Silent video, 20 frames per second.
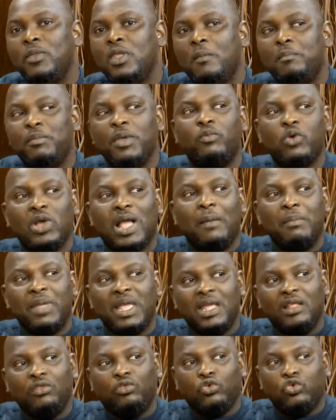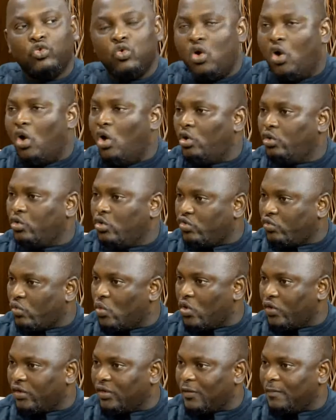people can begin to do all those
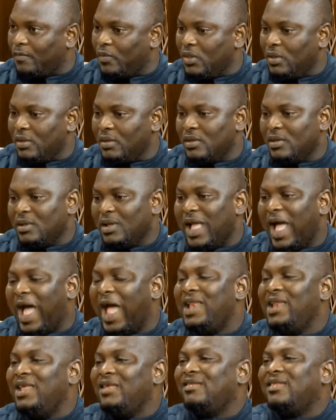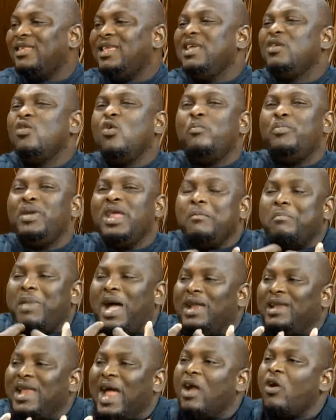ones, at least it will bring
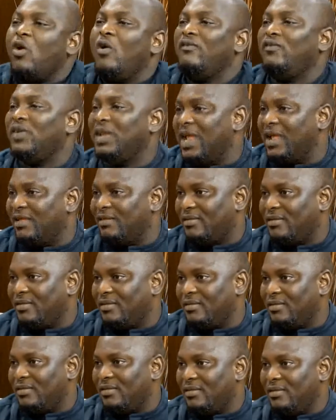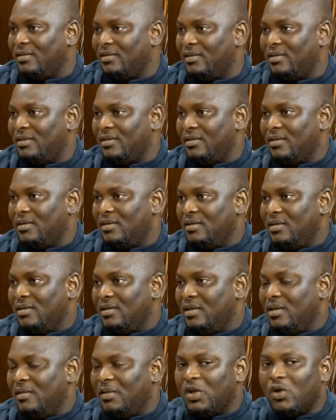back that confidence.
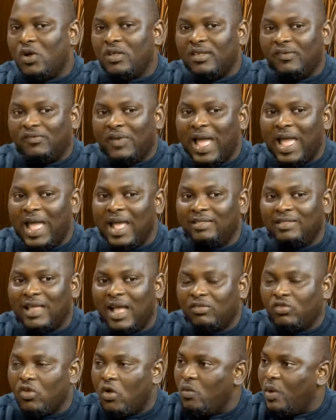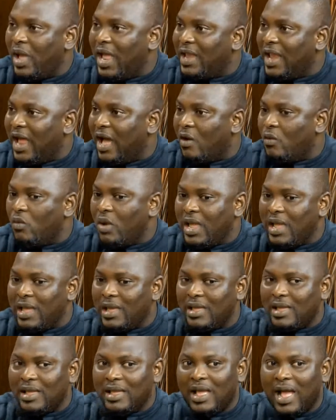Because if I enter somewhere now where
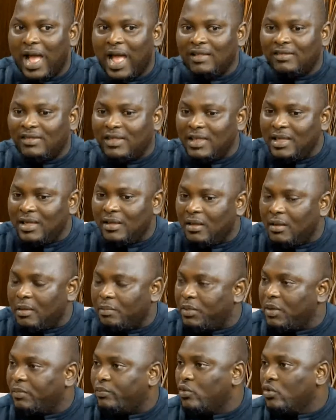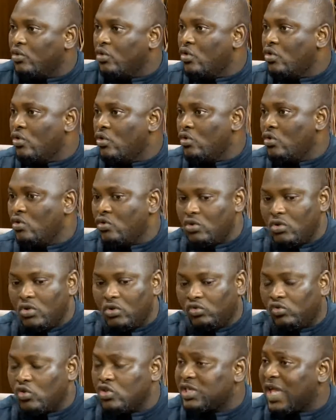I see people no
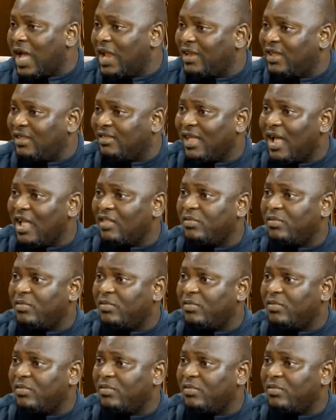social distance,